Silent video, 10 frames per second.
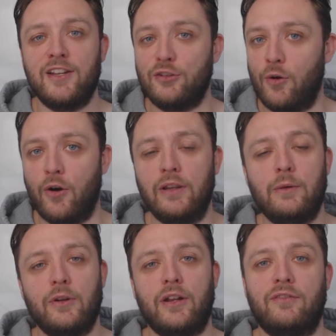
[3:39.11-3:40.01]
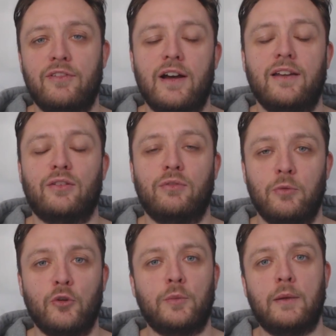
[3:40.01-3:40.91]
You only want advice
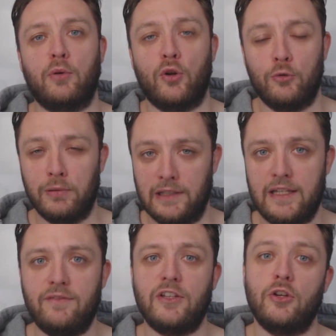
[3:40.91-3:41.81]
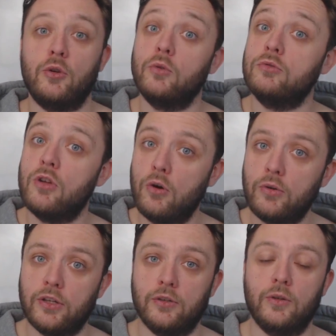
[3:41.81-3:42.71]
from those people who believe in you, who
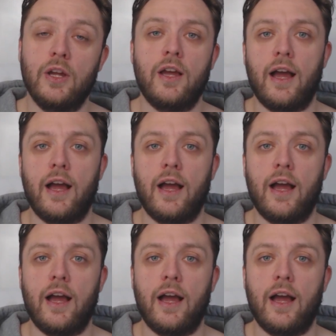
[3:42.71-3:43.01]
know you,